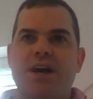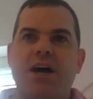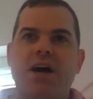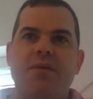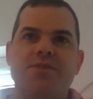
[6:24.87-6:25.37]

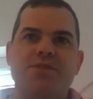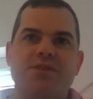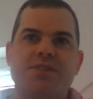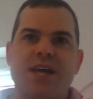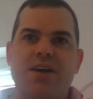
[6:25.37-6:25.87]
with sort
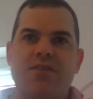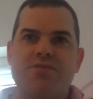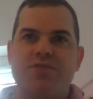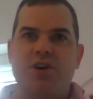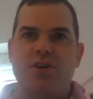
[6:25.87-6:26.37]
of
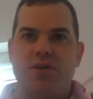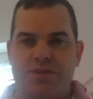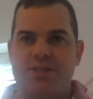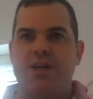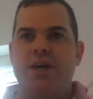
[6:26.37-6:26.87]
sales
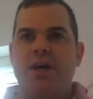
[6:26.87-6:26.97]
roles,